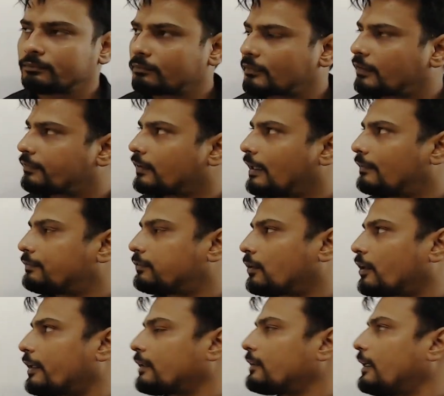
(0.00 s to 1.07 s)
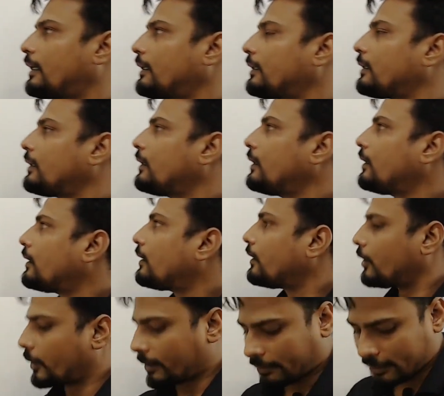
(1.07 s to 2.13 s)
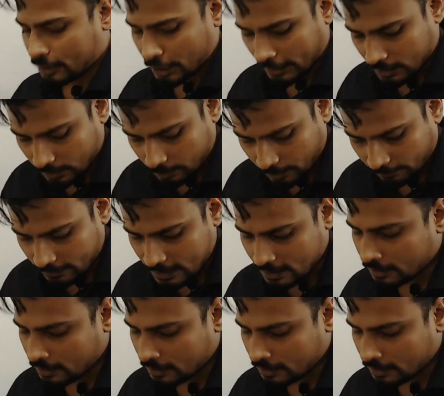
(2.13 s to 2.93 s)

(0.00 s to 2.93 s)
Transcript: If you have forgotten that, you can recheck the previous